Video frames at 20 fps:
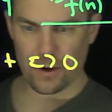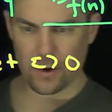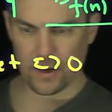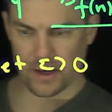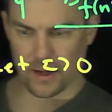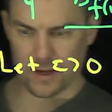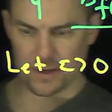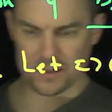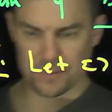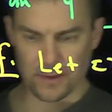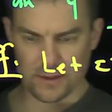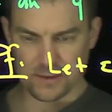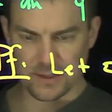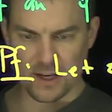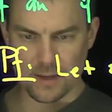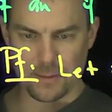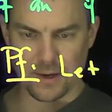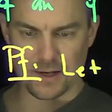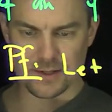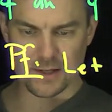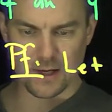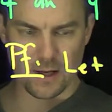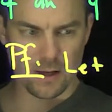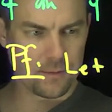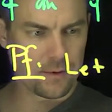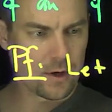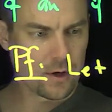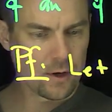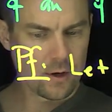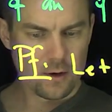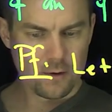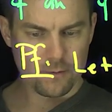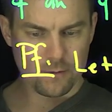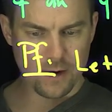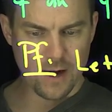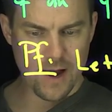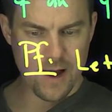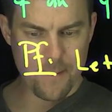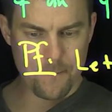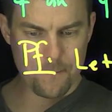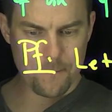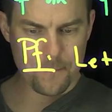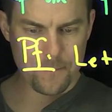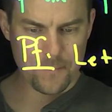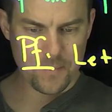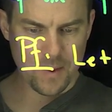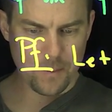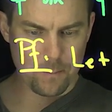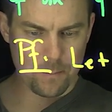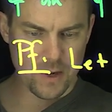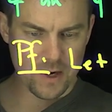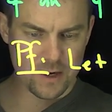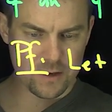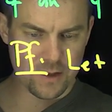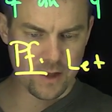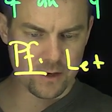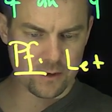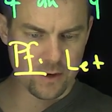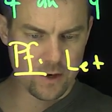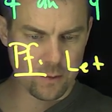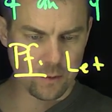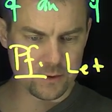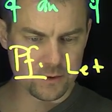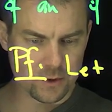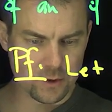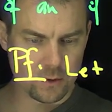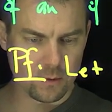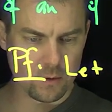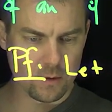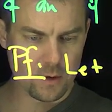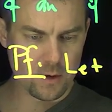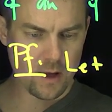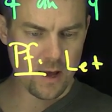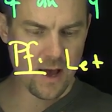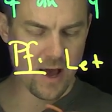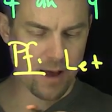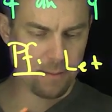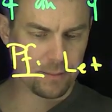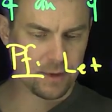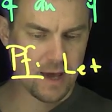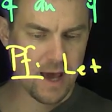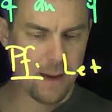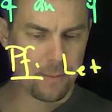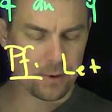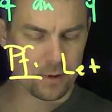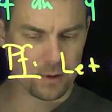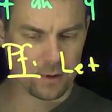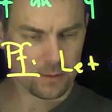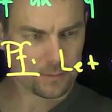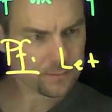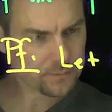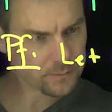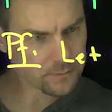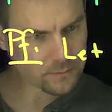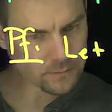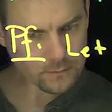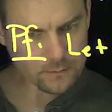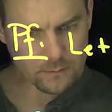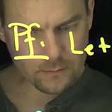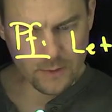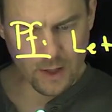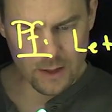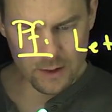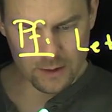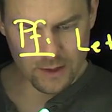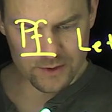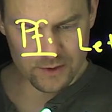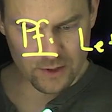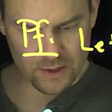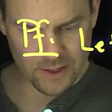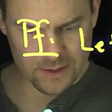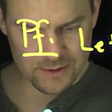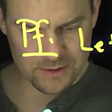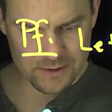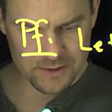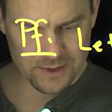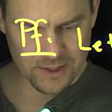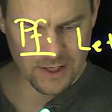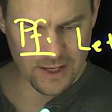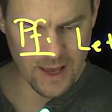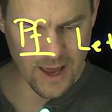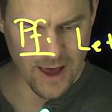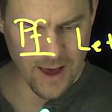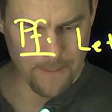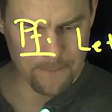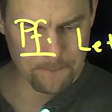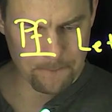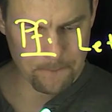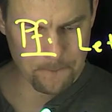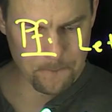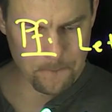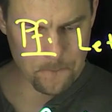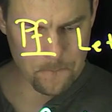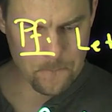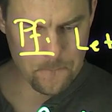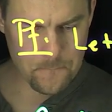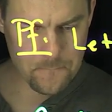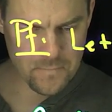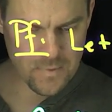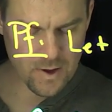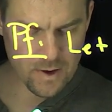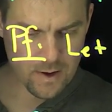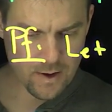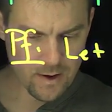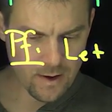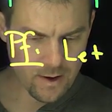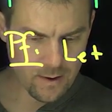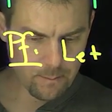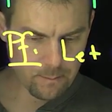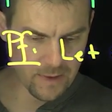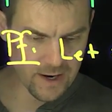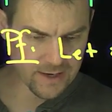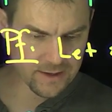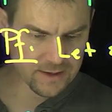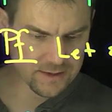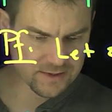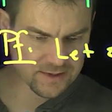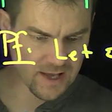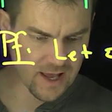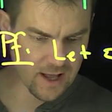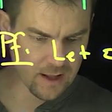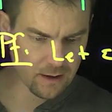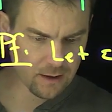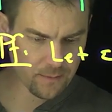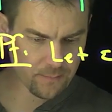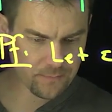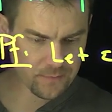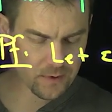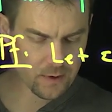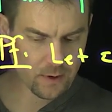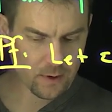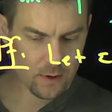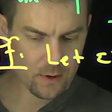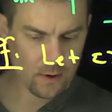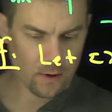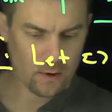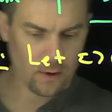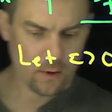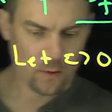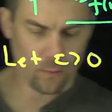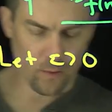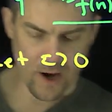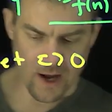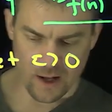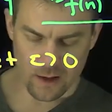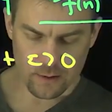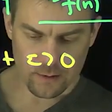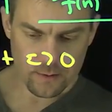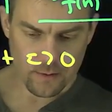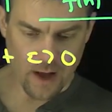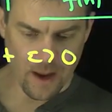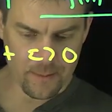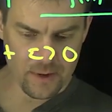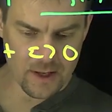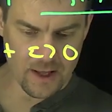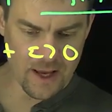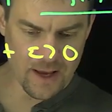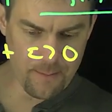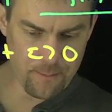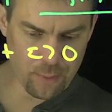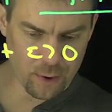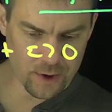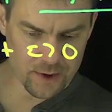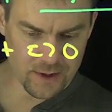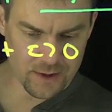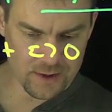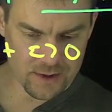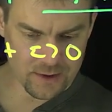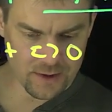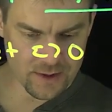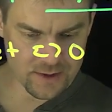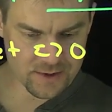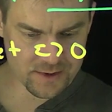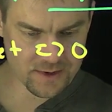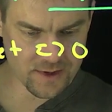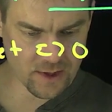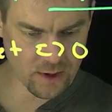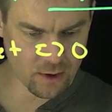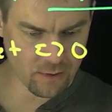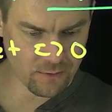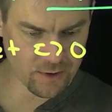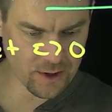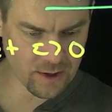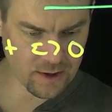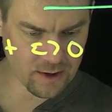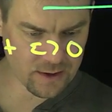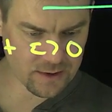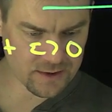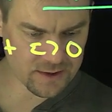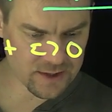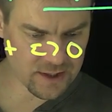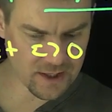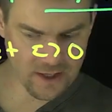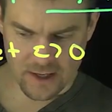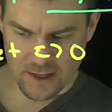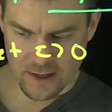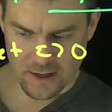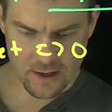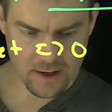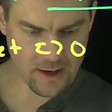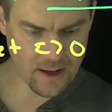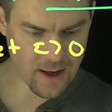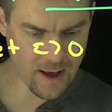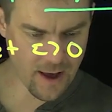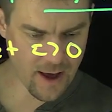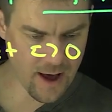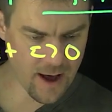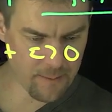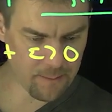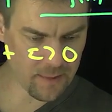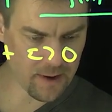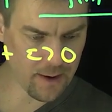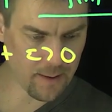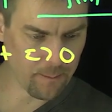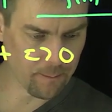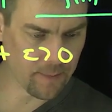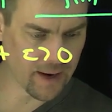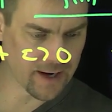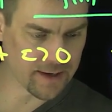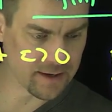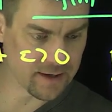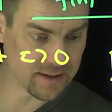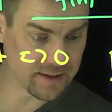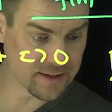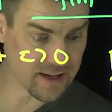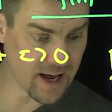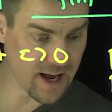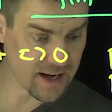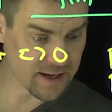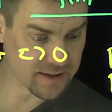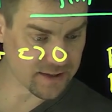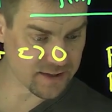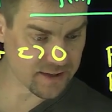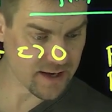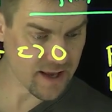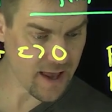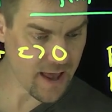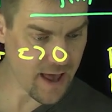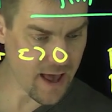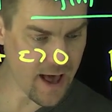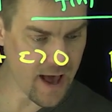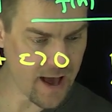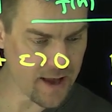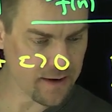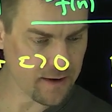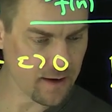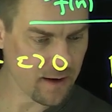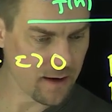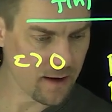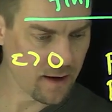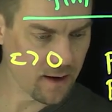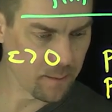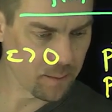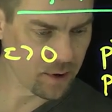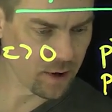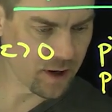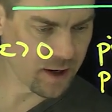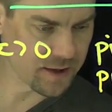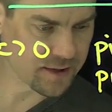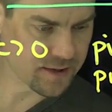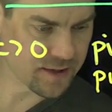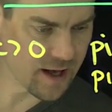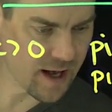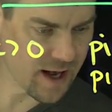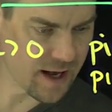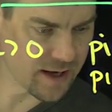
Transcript: how can I estimate Tn minus L? For m bigger than or equal to m capital, let's look at Tm minus L. Well, I'm going to input into this thing over here, Tm minus Sn plus